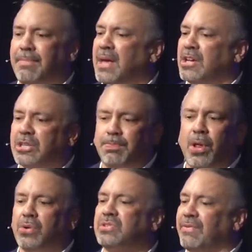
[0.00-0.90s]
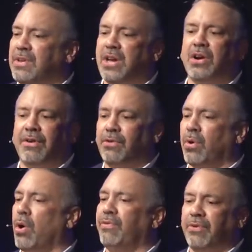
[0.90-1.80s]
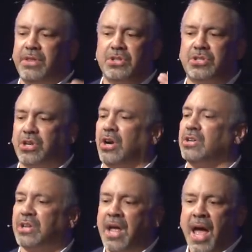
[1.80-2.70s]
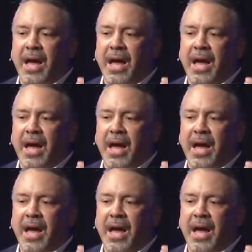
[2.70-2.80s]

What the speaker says: could be an explosive year of growth for this church,